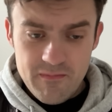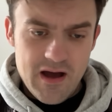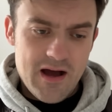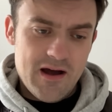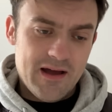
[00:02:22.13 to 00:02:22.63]

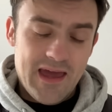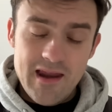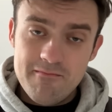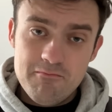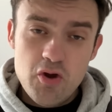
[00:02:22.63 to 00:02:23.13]

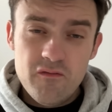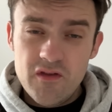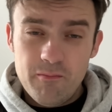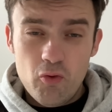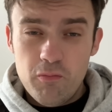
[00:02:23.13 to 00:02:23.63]
Again, moving
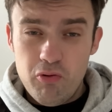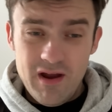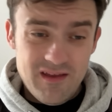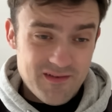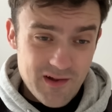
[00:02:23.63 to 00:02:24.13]
the ball
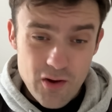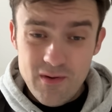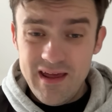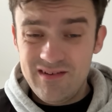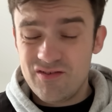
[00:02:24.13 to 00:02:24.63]
pretty
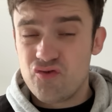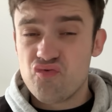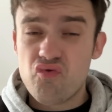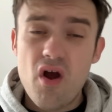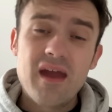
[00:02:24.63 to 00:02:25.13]
slowly, just
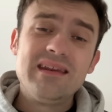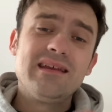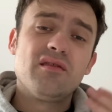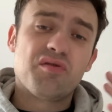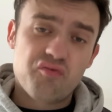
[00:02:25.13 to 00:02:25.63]

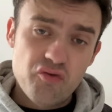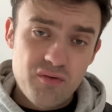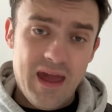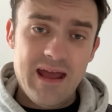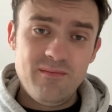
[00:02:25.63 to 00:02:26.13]
grinding through
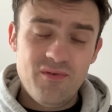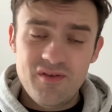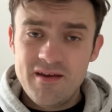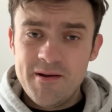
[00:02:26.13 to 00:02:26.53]
games.